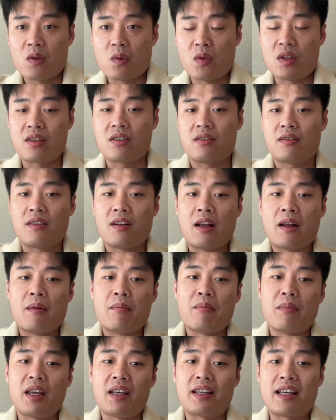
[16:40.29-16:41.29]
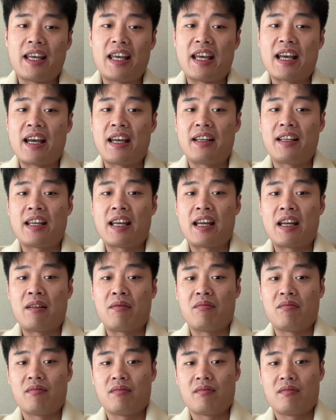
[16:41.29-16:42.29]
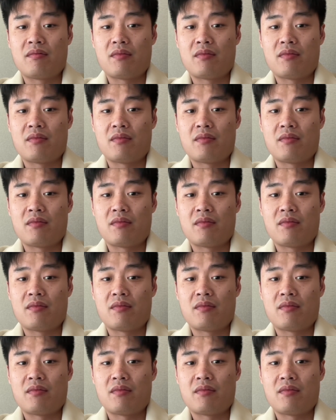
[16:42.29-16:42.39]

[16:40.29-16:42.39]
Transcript: which make AI can